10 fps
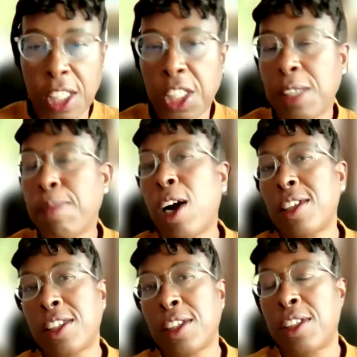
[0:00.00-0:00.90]
such as a
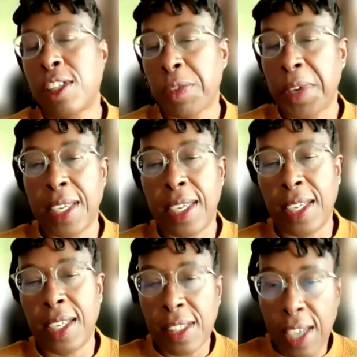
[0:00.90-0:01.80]
master's degree
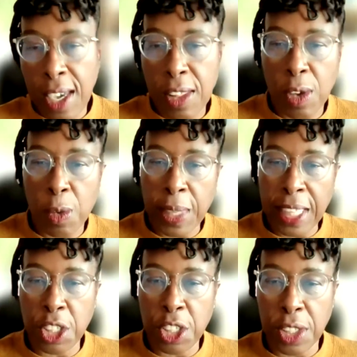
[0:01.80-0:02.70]
in death,
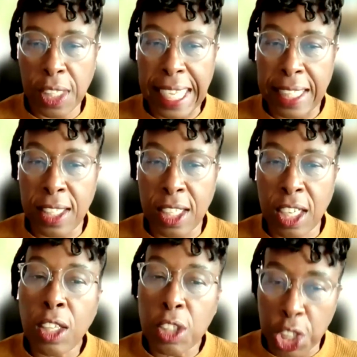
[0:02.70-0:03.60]
religion, and
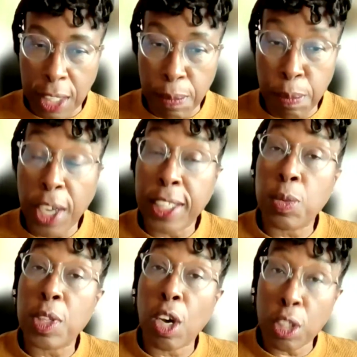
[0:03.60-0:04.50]
culture, combined
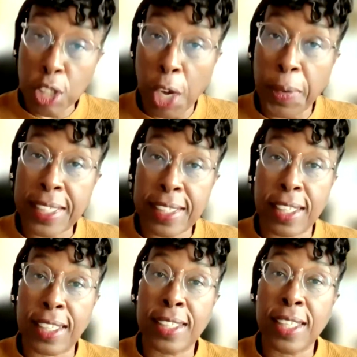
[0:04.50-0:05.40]
with ongoing
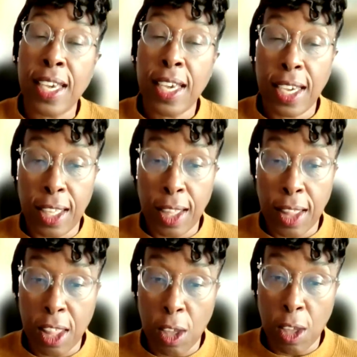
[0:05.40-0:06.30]
studies in
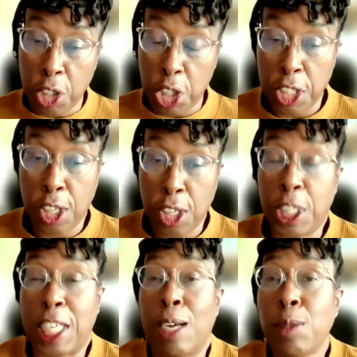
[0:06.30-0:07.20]
theology. So she
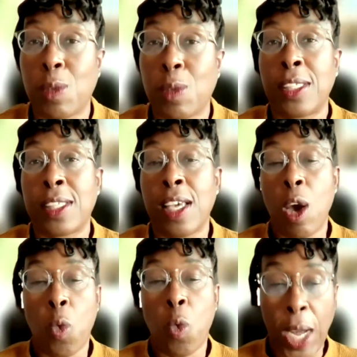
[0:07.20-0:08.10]
comes to us
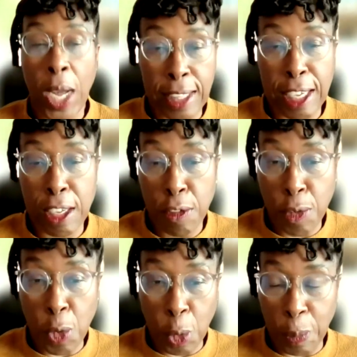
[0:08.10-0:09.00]
well
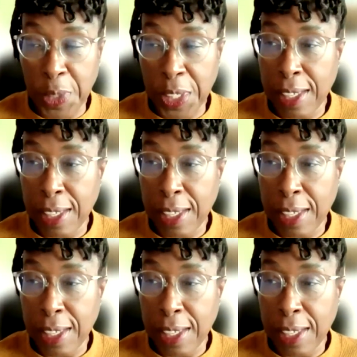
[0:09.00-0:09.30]
informed.